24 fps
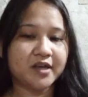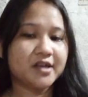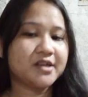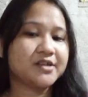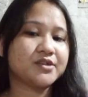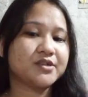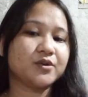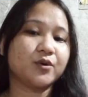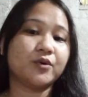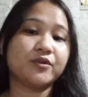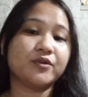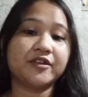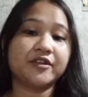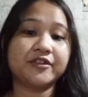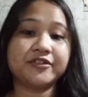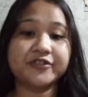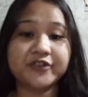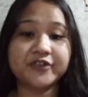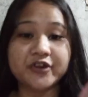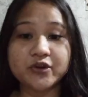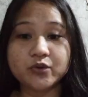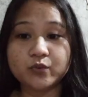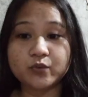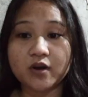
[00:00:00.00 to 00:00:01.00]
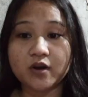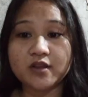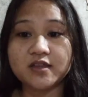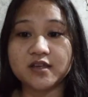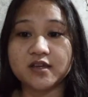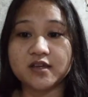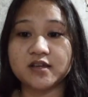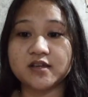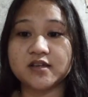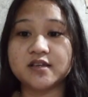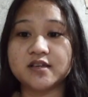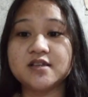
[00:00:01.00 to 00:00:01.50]
So the third one
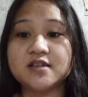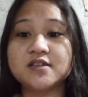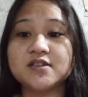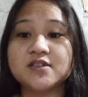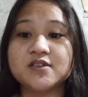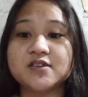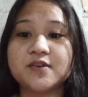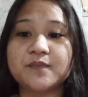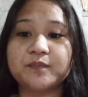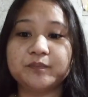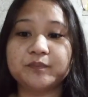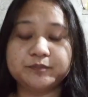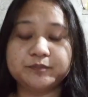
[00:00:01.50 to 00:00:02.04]
is